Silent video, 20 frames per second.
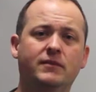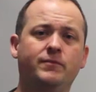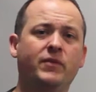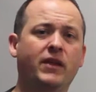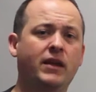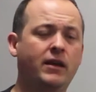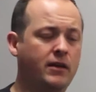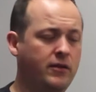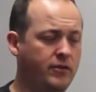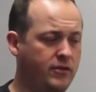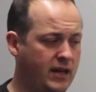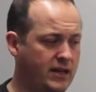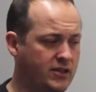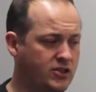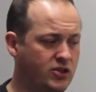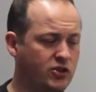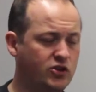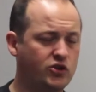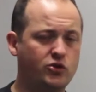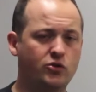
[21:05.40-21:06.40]
in,
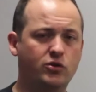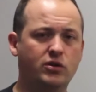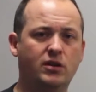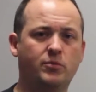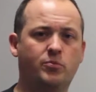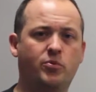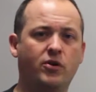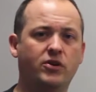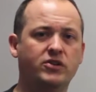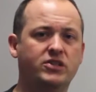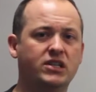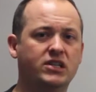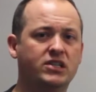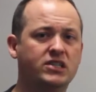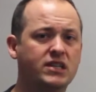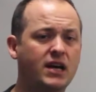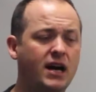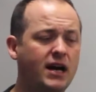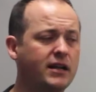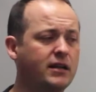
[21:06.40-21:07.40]
that's the sooner the process
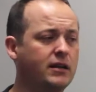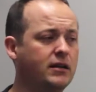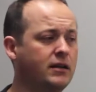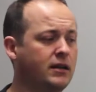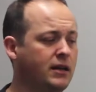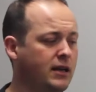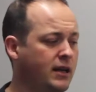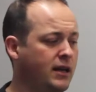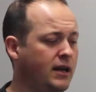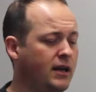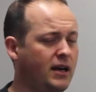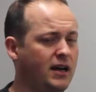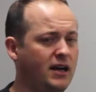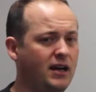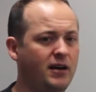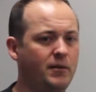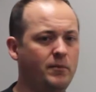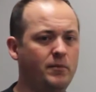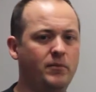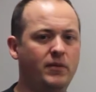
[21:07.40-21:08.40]
started,
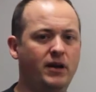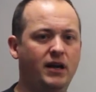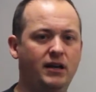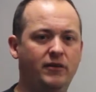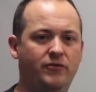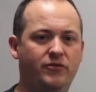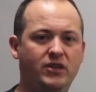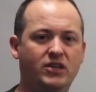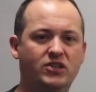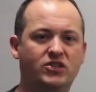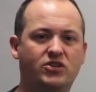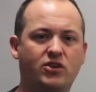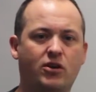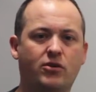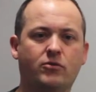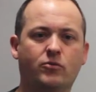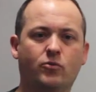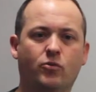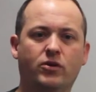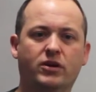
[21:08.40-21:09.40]
and if things
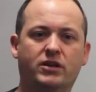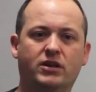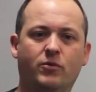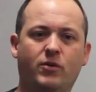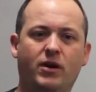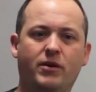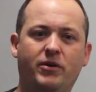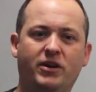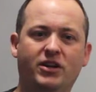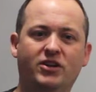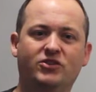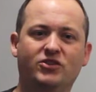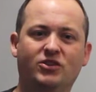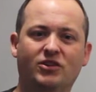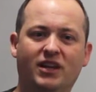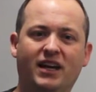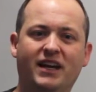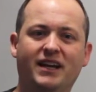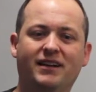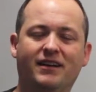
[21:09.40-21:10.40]
don't work the way we need
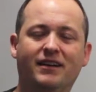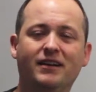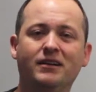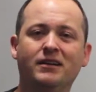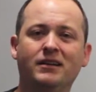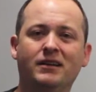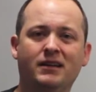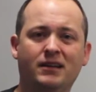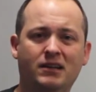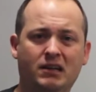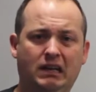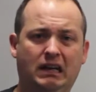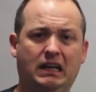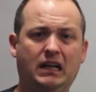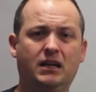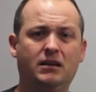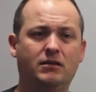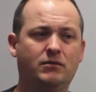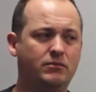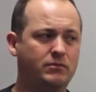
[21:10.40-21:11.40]
to later,
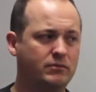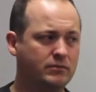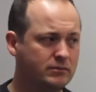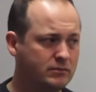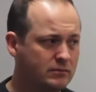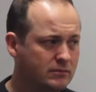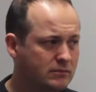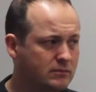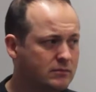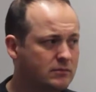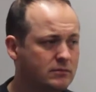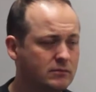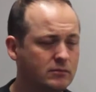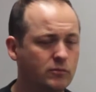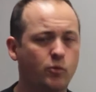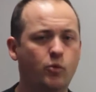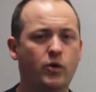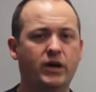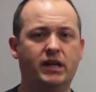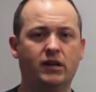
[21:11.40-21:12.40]
okay,
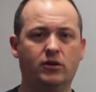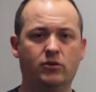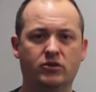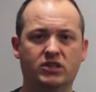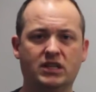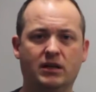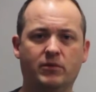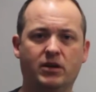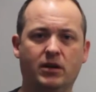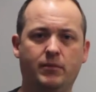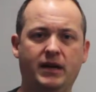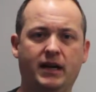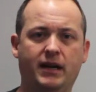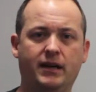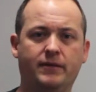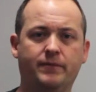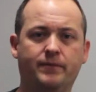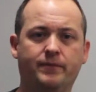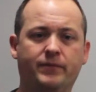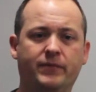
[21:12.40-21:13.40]
we can do something
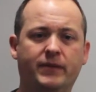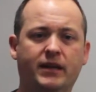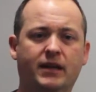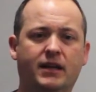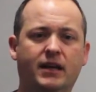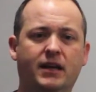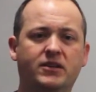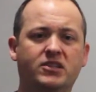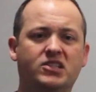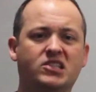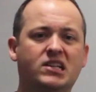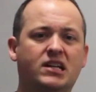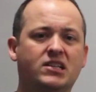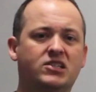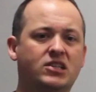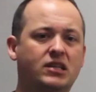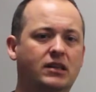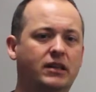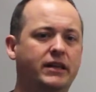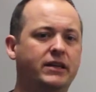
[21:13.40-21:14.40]
about it. Okay, this
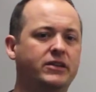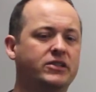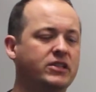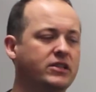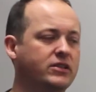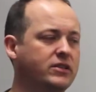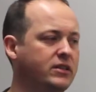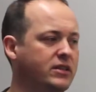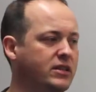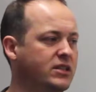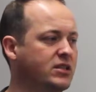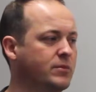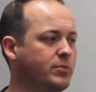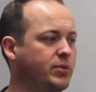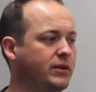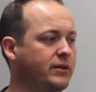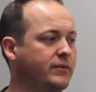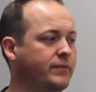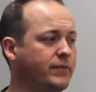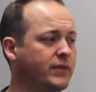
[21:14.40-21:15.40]
starts to lead us into
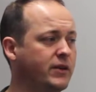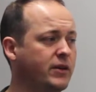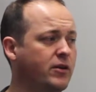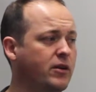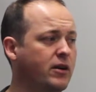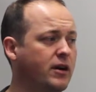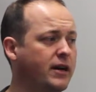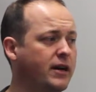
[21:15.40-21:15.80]
discipline. All